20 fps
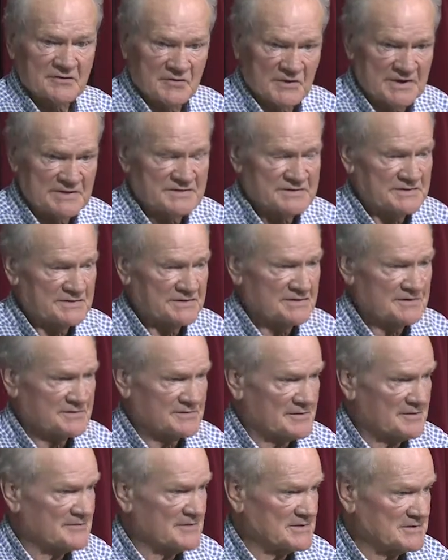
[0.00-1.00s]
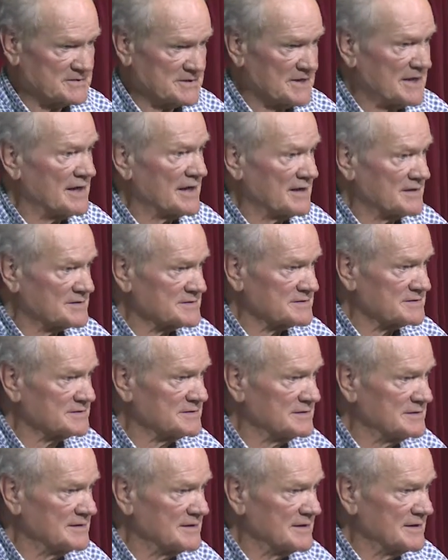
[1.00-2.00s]
questions from the GIs
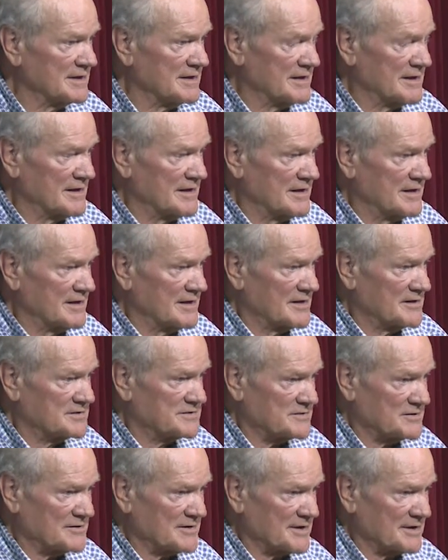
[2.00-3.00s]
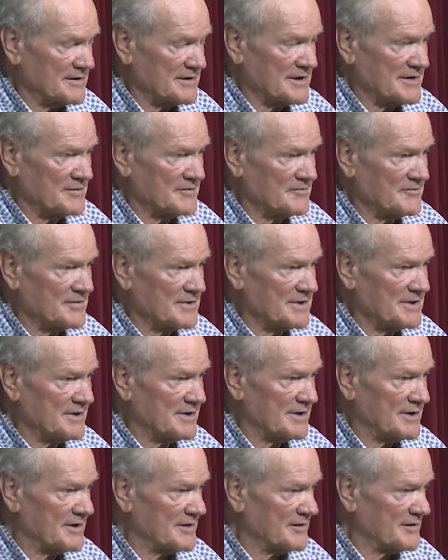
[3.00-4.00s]
showing that we
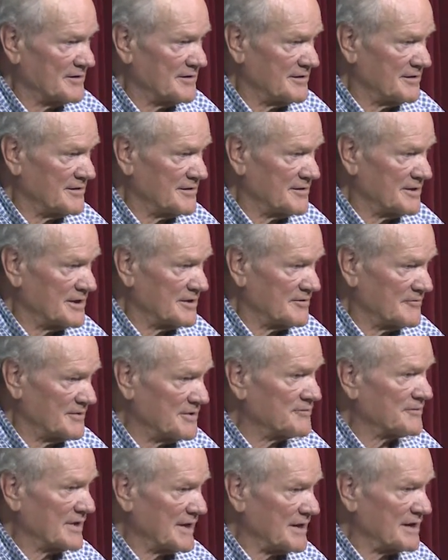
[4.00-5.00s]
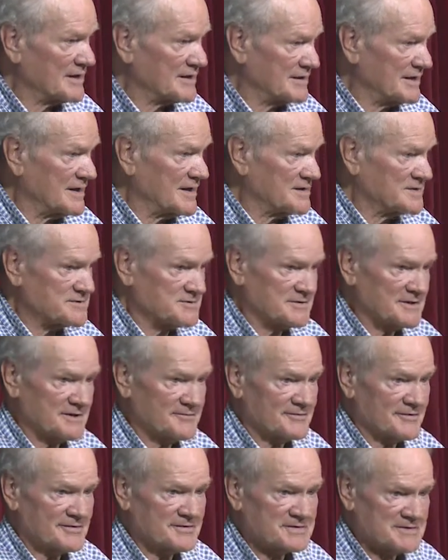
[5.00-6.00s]
are, you know, we recognize you
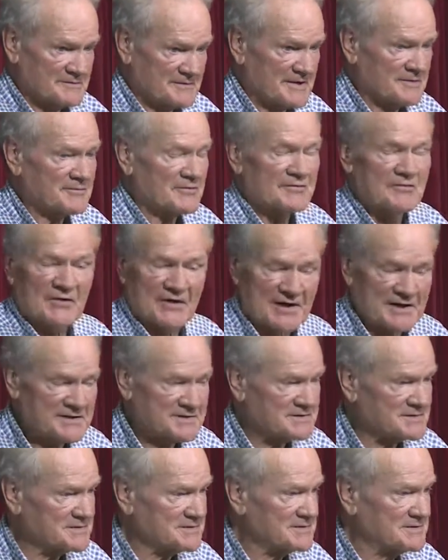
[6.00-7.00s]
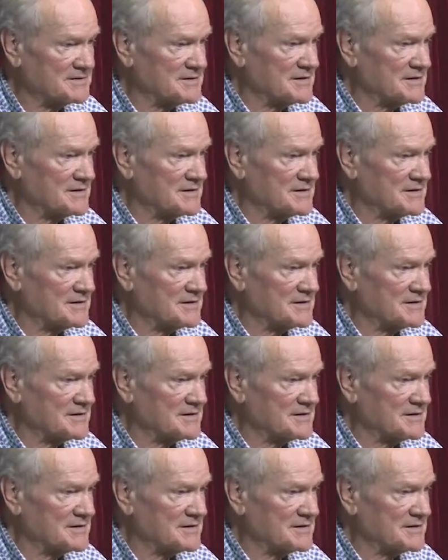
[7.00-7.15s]
have First Amendment rights,